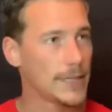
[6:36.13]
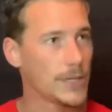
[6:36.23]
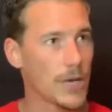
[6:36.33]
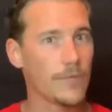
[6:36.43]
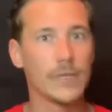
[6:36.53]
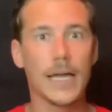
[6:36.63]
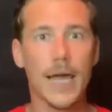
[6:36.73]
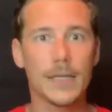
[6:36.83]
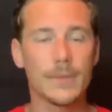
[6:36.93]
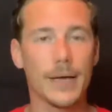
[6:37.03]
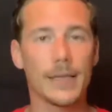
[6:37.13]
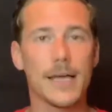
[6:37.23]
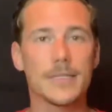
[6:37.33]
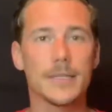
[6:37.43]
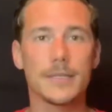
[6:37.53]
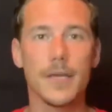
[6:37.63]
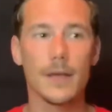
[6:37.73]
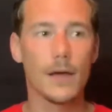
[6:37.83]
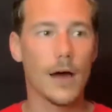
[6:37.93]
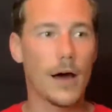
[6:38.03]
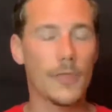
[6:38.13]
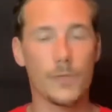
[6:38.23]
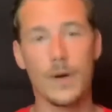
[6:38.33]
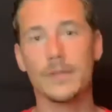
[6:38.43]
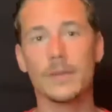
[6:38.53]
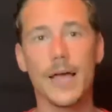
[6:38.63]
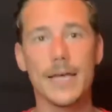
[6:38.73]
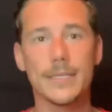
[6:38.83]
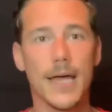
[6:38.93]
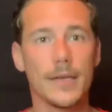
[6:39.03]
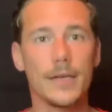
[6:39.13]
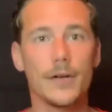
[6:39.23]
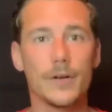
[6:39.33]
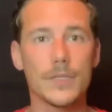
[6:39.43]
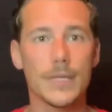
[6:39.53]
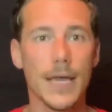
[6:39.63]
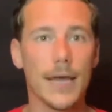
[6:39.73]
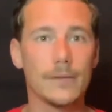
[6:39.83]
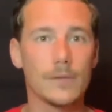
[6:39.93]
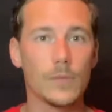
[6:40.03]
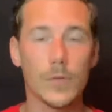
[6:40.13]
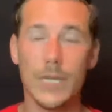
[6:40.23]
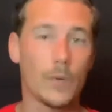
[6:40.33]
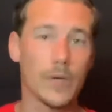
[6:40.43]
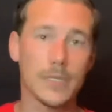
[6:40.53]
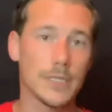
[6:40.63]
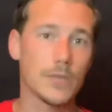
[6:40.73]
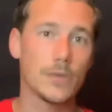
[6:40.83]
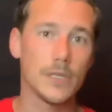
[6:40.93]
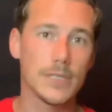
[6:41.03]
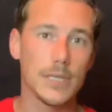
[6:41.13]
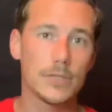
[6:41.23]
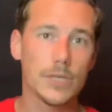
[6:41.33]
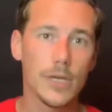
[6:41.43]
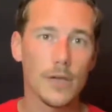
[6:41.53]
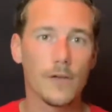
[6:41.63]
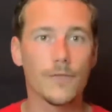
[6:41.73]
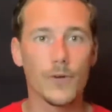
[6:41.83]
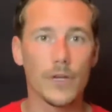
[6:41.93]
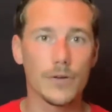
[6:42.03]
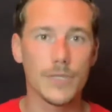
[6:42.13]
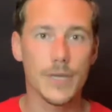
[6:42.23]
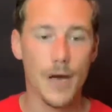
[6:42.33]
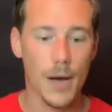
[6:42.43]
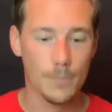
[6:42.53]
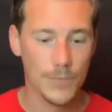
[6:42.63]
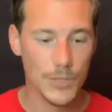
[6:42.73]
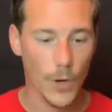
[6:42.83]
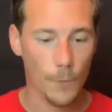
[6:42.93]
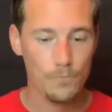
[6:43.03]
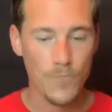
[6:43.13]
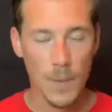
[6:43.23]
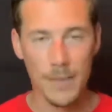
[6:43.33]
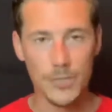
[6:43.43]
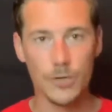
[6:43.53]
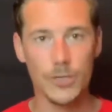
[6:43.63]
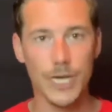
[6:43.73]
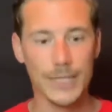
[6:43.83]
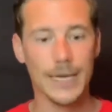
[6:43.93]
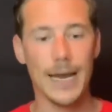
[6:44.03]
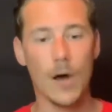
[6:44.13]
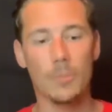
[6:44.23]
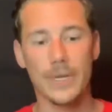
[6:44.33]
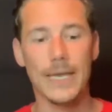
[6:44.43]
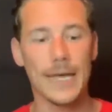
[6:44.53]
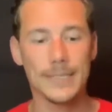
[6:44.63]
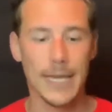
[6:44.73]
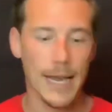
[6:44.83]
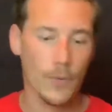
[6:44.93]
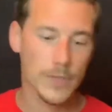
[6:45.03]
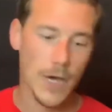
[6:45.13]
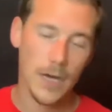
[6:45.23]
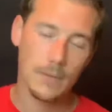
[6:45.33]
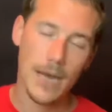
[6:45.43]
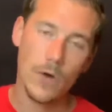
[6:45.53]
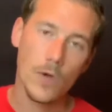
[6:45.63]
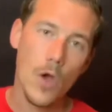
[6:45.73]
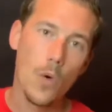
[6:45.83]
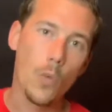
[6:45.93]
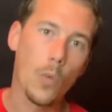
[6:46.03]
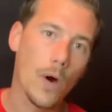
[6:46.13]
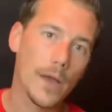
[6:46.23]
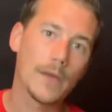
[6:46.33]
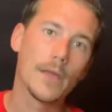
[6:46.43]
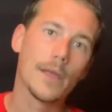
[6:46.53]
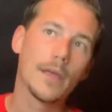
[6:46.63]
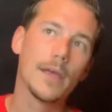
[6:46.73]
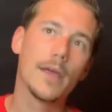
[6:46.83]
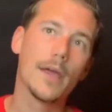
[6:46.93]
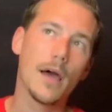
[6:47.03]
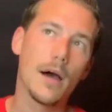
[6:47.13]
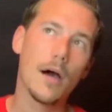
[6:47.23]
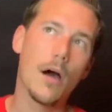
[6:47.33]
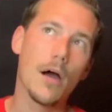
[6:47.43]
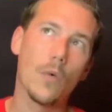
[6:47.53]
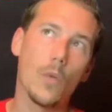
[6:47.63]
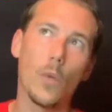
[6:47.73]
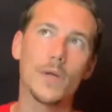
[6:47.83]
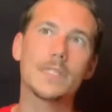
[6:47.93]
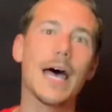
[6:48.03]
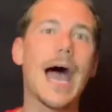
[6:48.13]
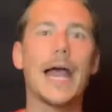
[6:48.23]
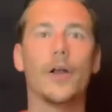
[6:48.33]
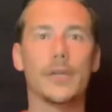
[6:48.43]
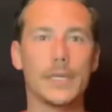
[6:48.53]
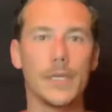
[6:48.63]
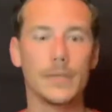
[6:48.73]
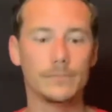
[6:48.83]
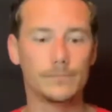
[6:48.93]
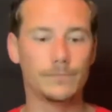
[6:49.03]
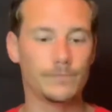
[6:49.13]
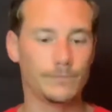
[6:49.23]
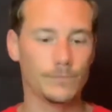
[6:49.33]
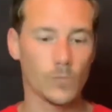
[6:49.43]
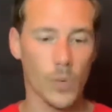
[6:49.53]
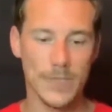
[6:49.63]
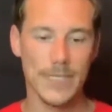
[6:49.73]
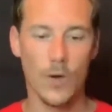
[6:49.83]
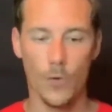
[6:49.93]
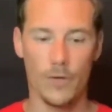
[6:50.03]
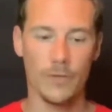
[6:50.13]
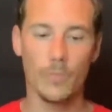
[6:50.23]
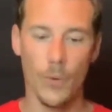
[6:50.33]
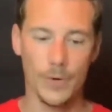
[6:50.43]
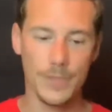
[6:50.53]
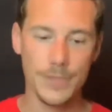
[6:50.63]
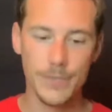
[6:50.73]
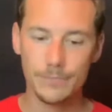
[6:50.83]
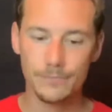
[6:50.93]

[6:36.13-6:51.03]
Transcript: every day to my lessons throughout the last 10 years, and which I will continue to teach for years to come. So make sure you check that out. But again, today we're talking about what's the hierarchy, what's the order of importance